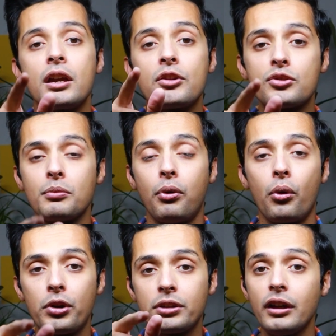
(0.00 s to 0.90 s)
in
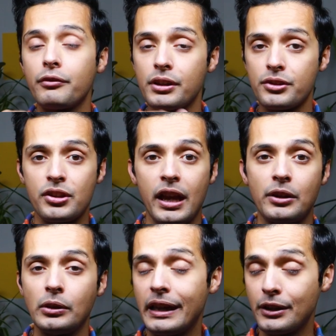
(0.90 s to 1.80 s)
support of this
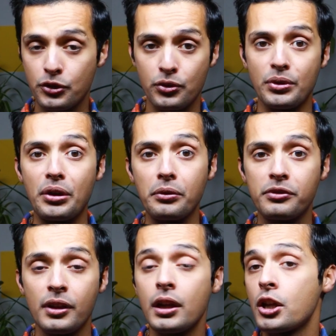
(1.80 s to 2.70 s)
channel and its growth.